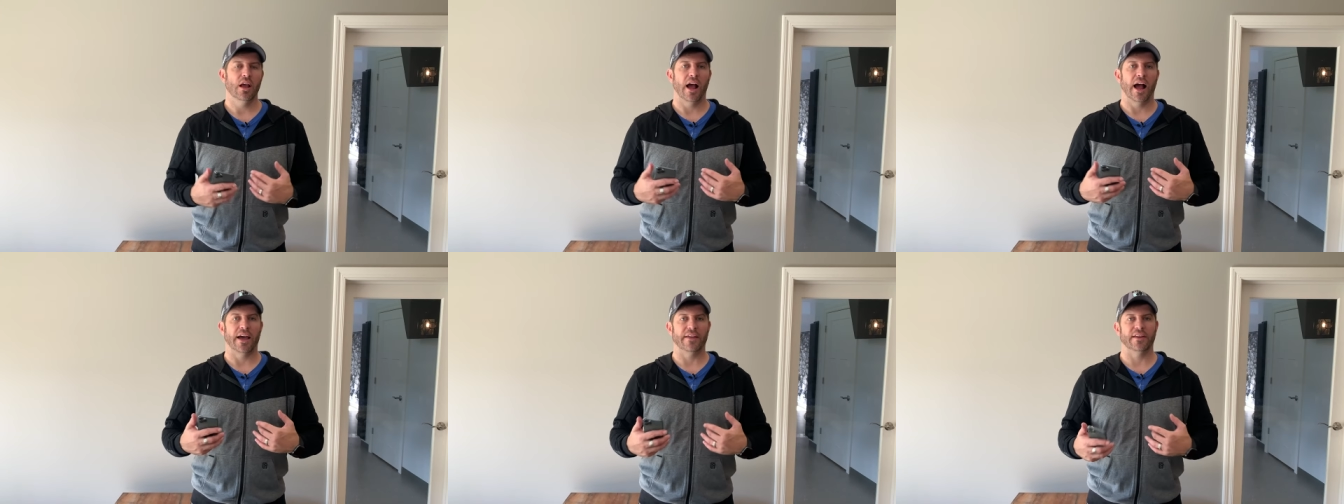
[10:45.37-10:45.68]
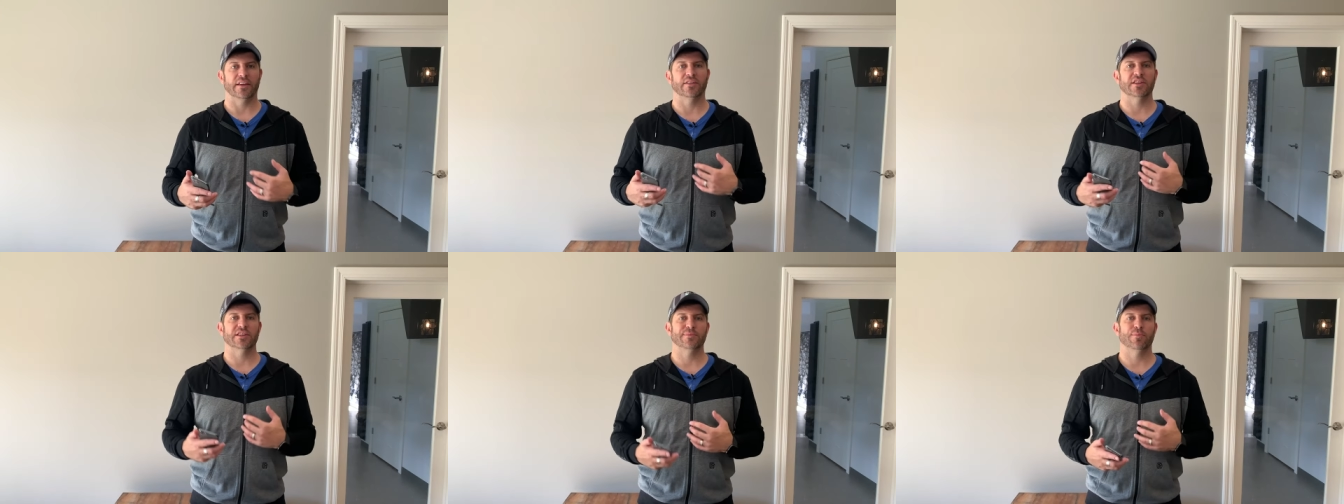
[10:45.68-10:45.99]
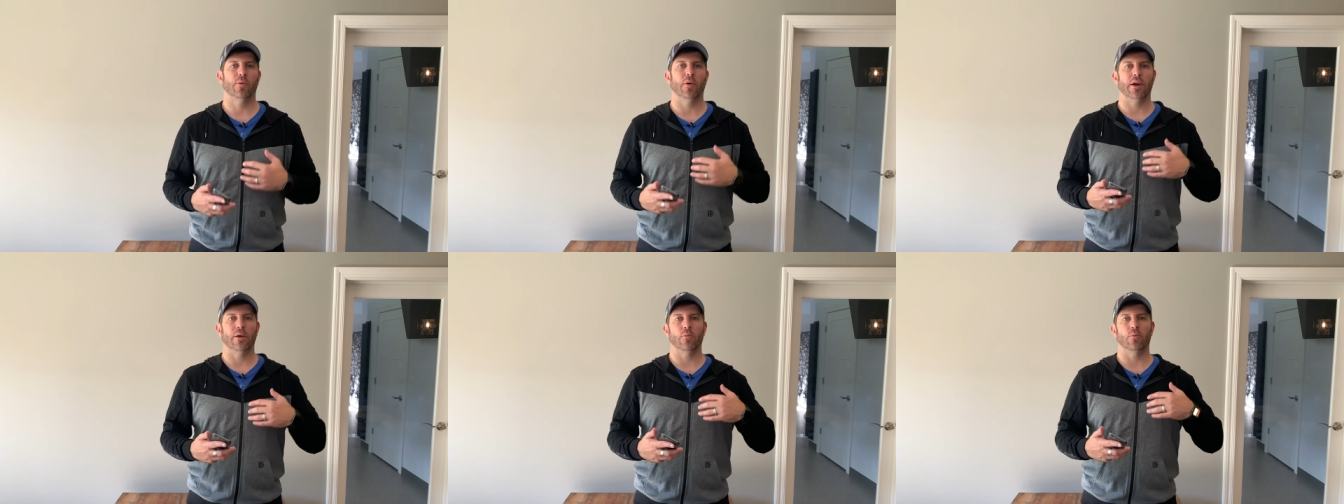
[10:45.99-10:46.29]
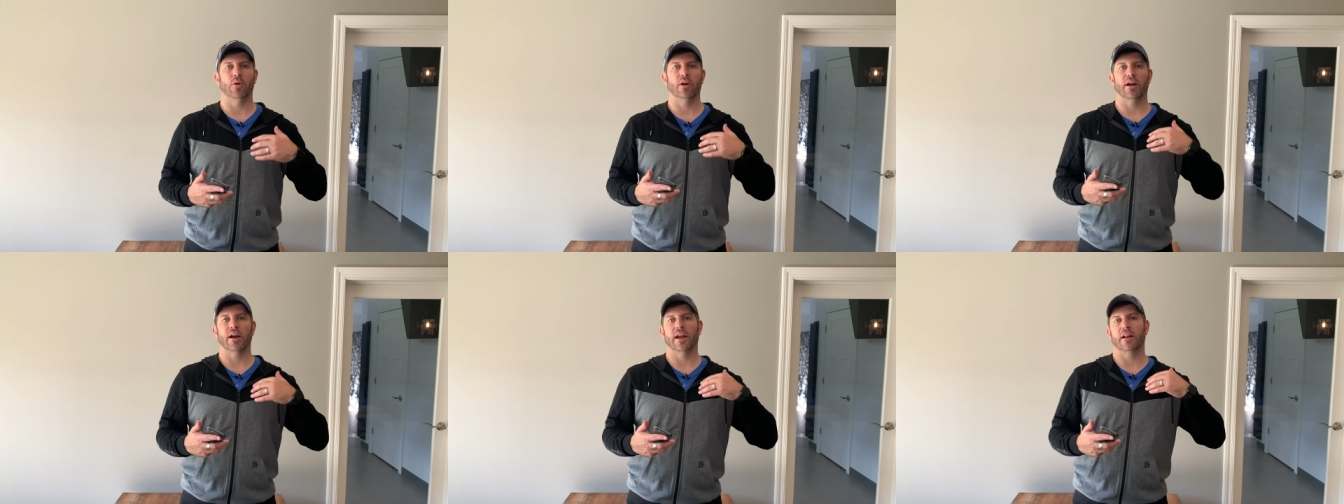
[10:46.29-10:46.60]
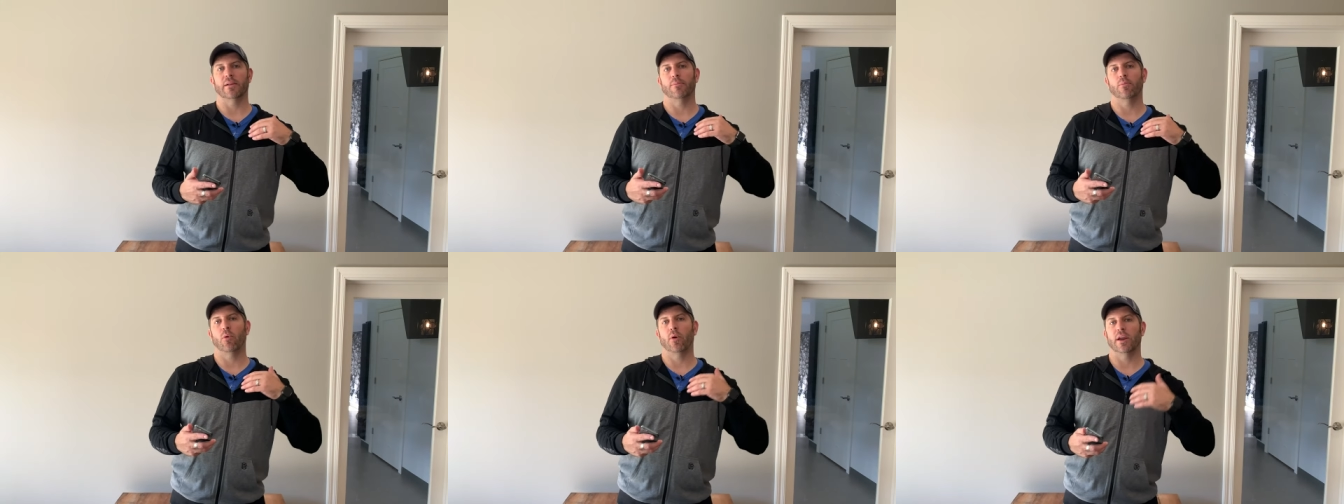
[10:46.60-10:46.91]
I think at this point, we're
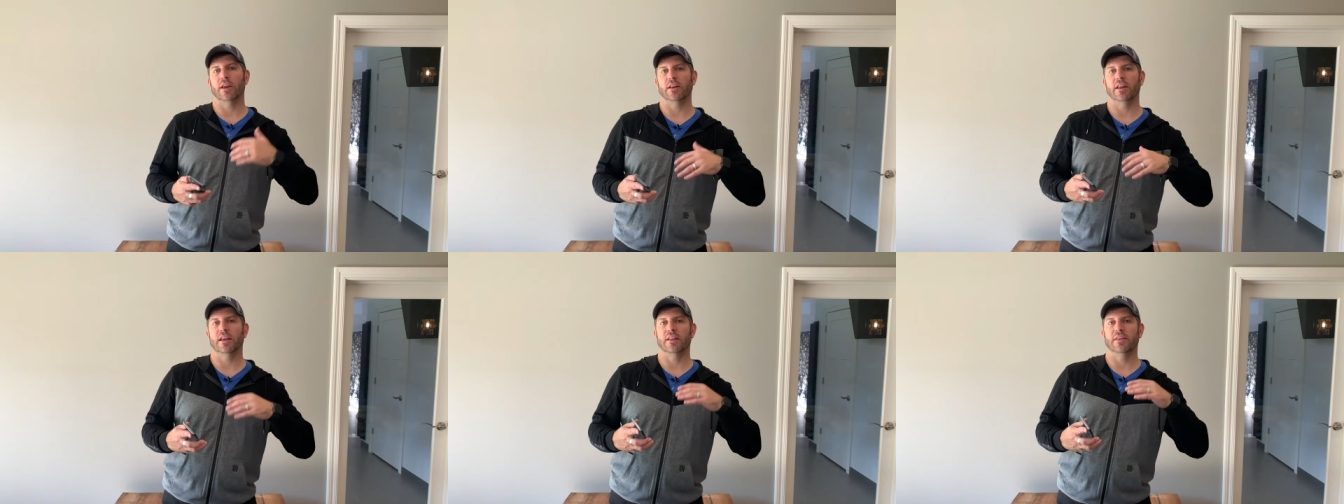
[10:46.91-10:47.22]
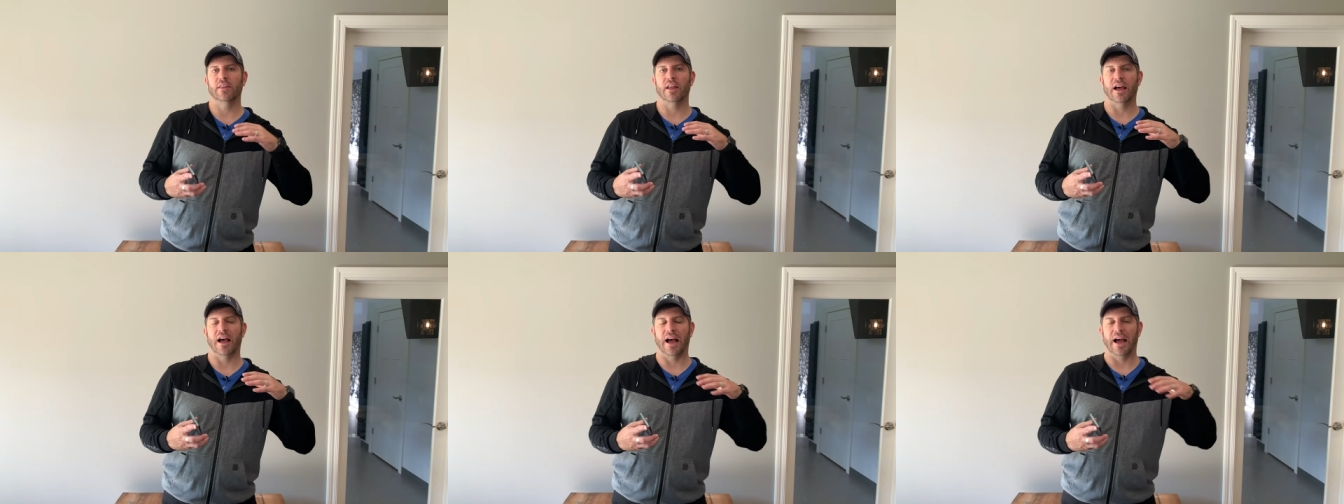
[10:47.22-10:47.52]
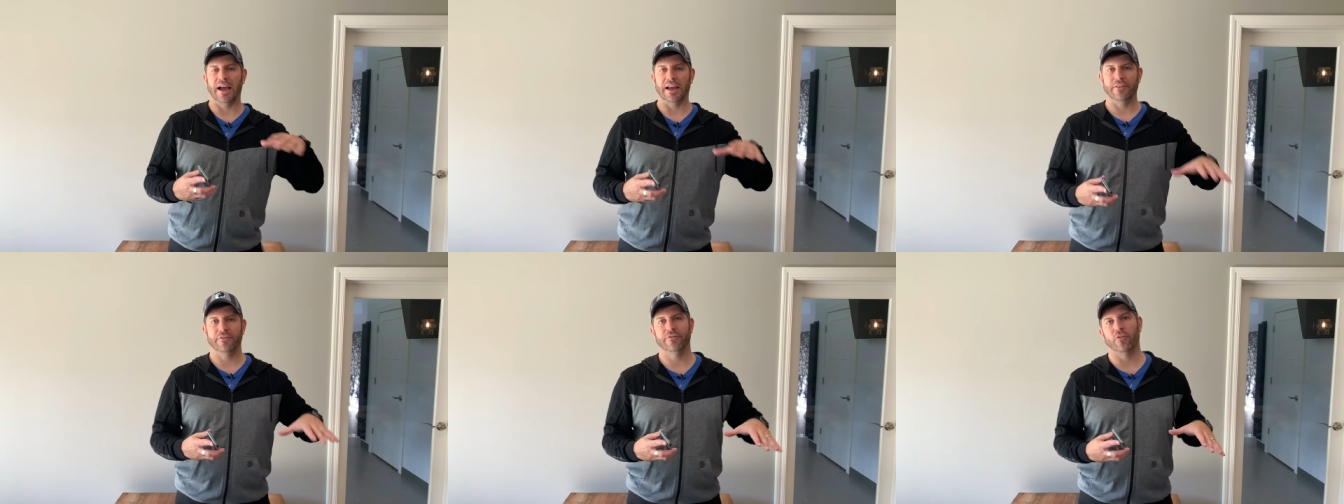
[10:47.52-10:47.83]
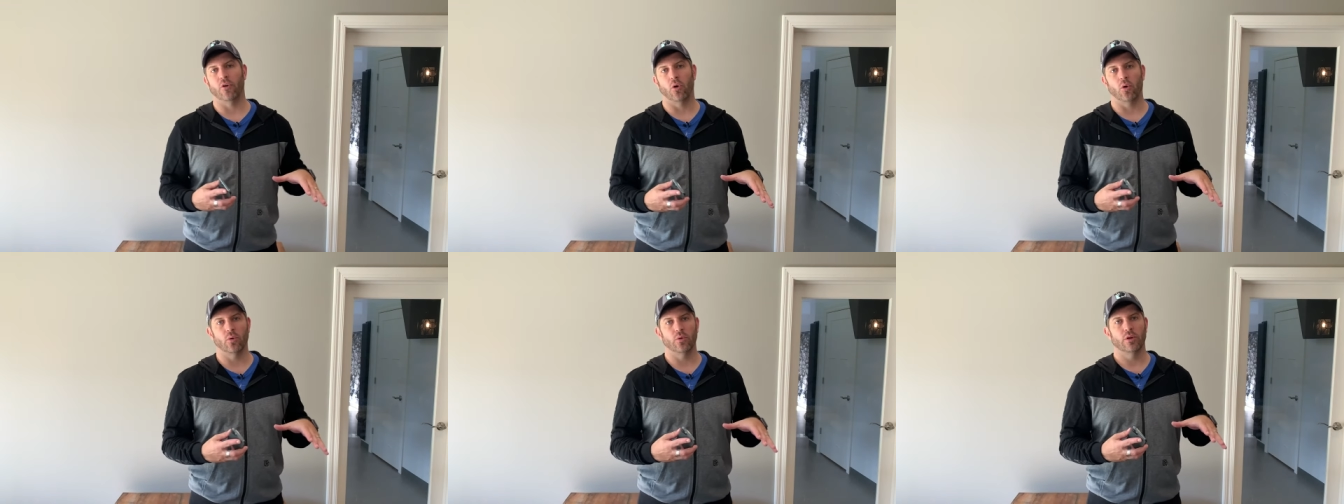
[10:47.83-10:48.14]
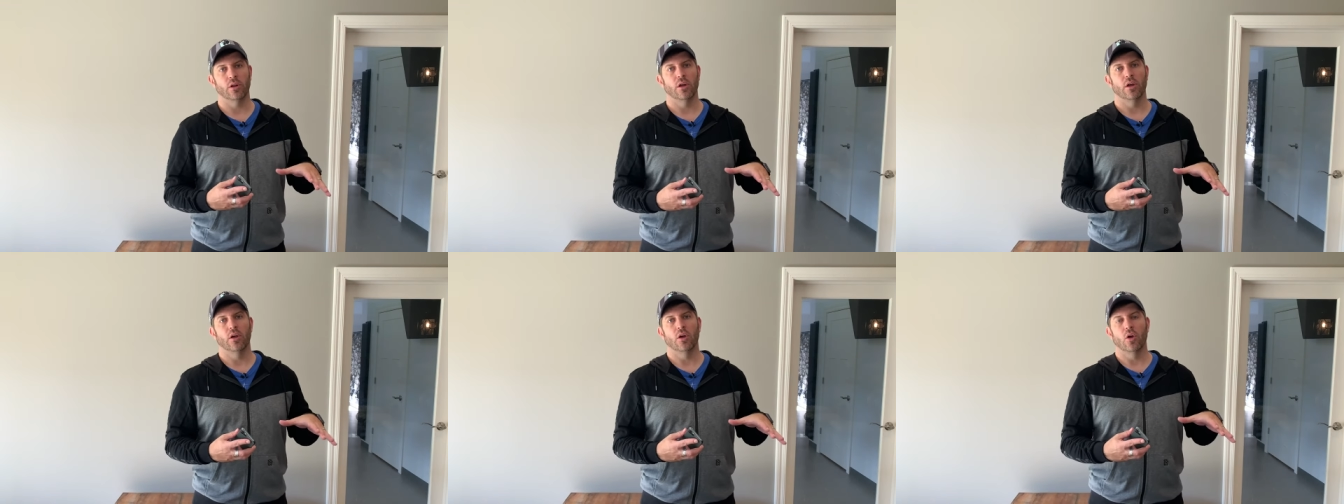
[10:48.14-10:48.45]
at a point in the iPhone